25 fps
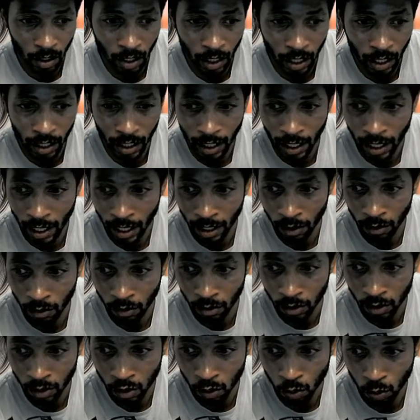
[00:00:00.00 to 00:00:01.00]
And then you
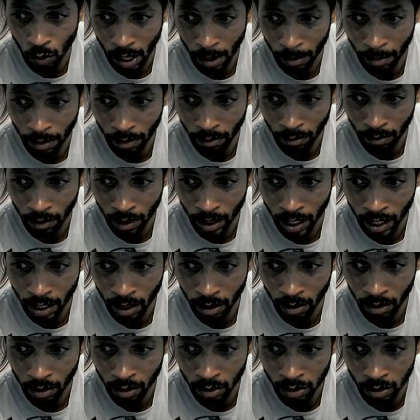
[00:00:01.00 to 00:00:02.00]
can swap it
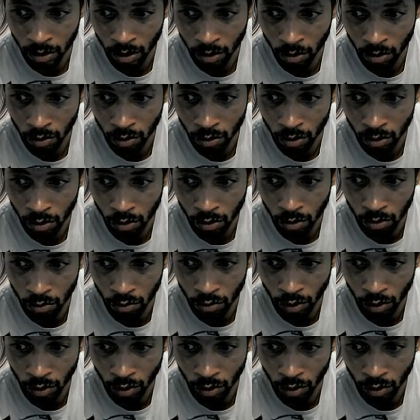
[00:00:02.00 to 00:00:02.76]
around. Let's go to